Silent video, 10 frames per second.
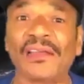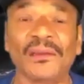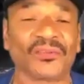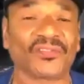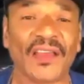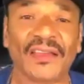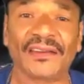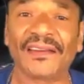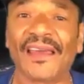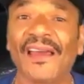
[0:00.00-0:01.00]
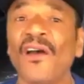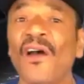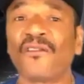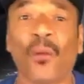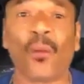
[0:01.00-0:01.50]
he was standing there,
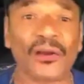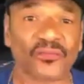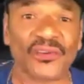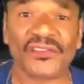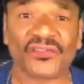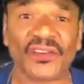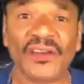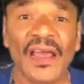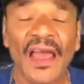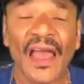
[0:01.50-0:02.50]
for what reason.